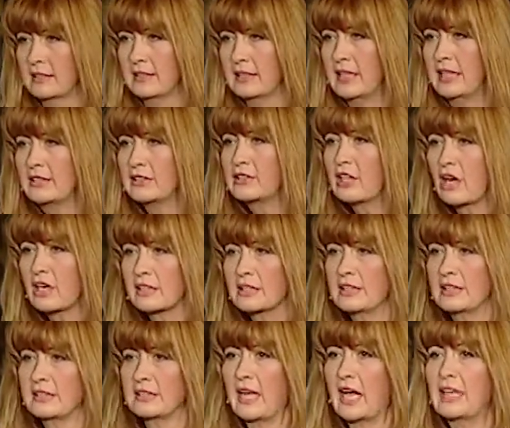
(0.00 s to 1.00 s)
in
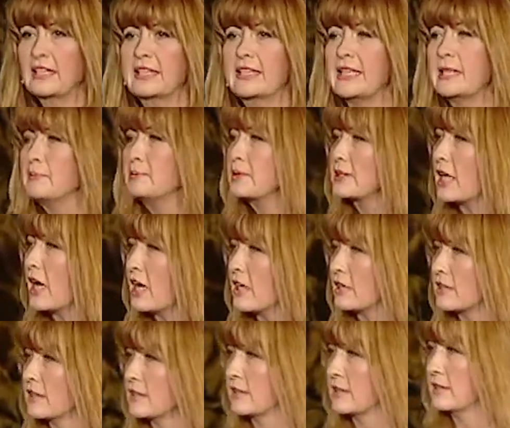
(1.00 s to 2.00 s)
darkness and keeps
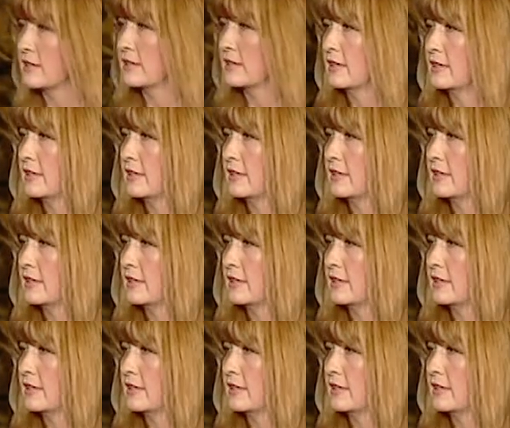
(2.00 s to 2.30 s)
us,